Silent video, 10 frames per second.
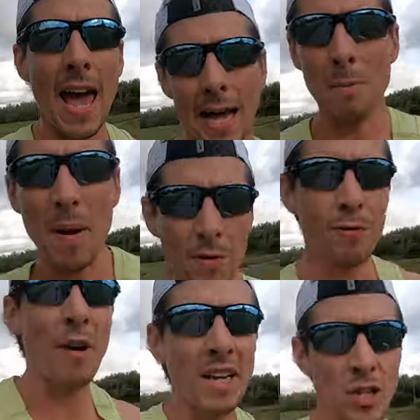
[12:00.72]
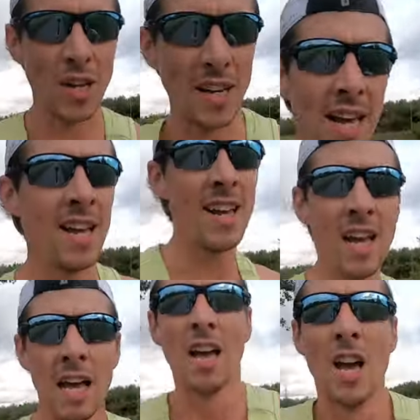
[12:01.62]
getting a bit of friction
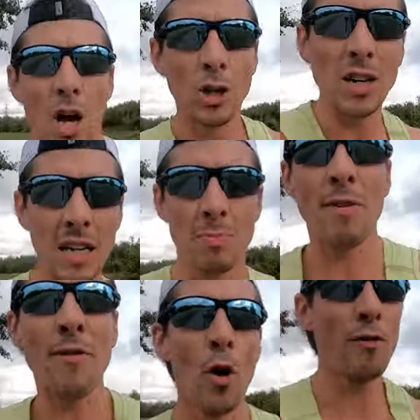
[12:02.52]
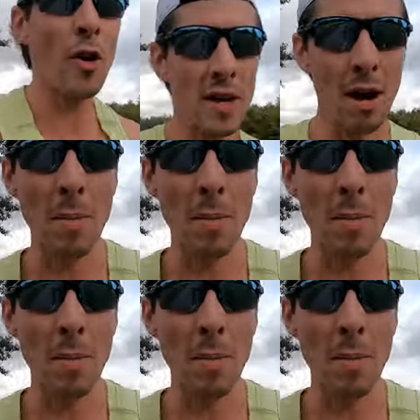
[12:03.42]
underneath my forefoot.